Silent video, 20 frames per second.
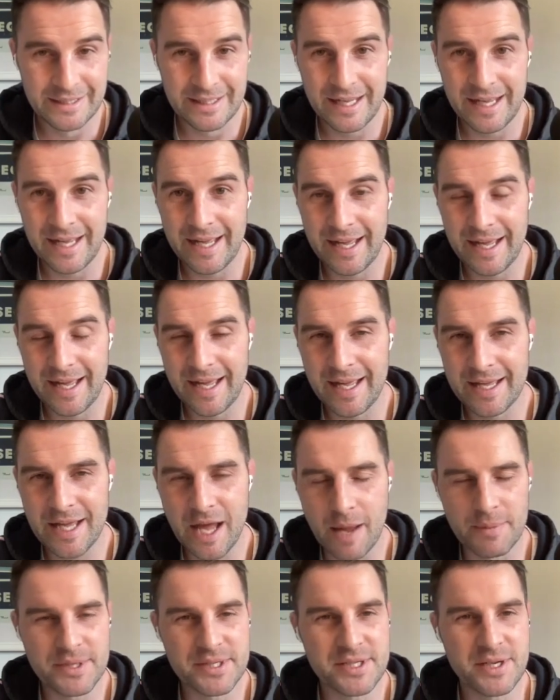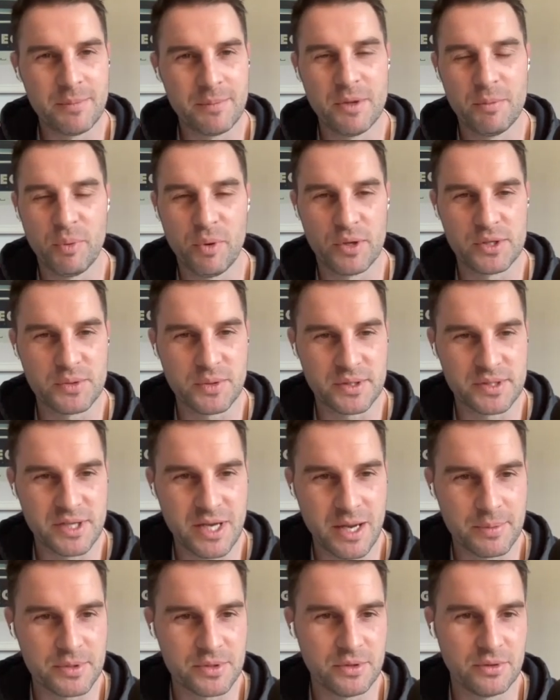Yeah. Uh, I mean, some of the boys were
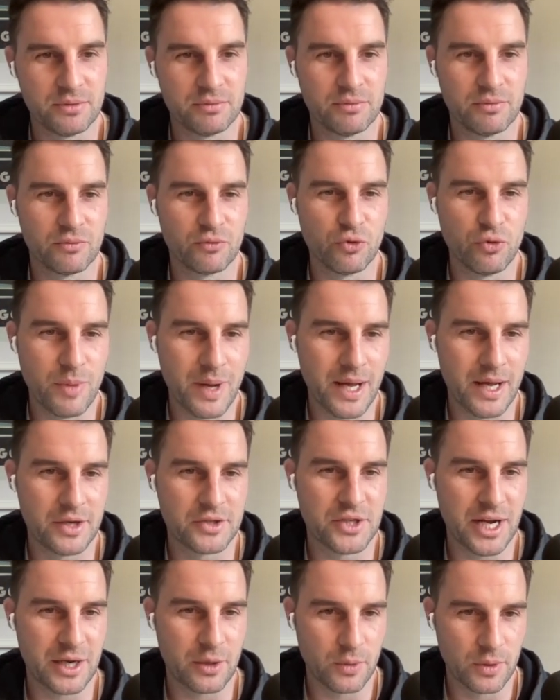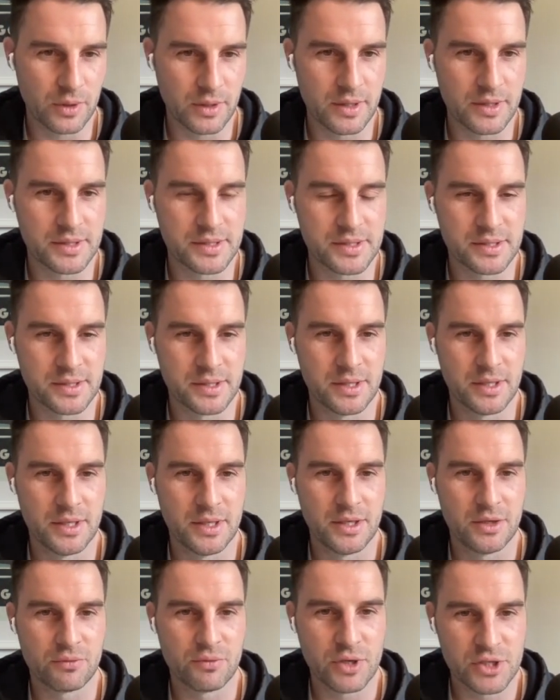exceptional. Roumat, Jack Willis,
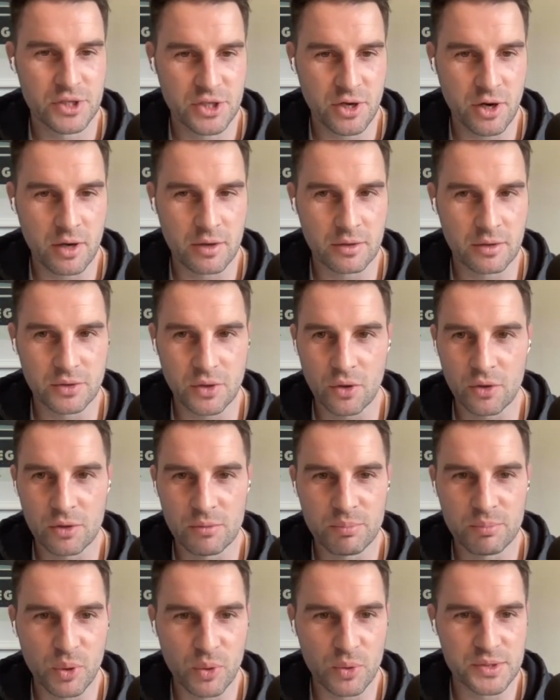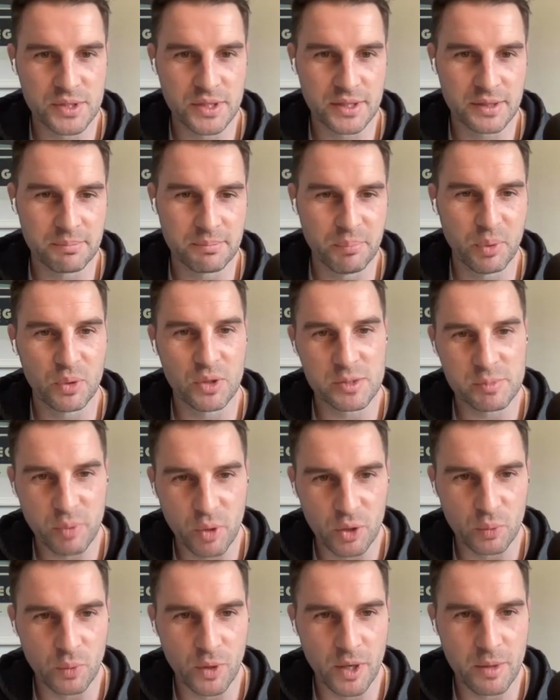Richie Arnold, all imposing, bonus
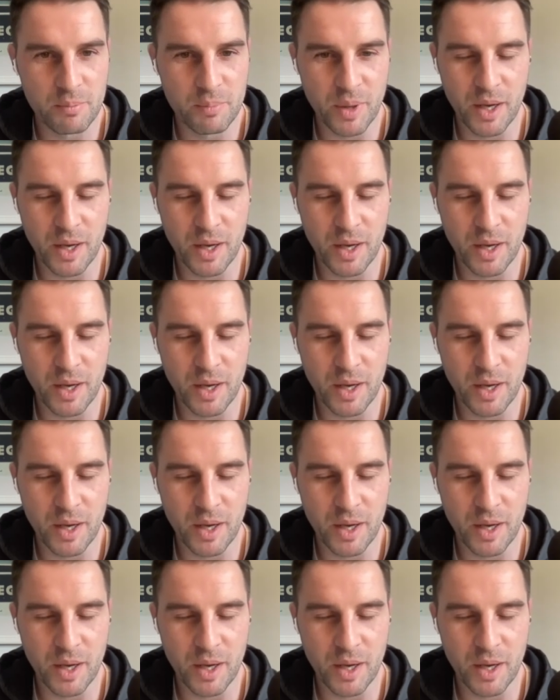point win.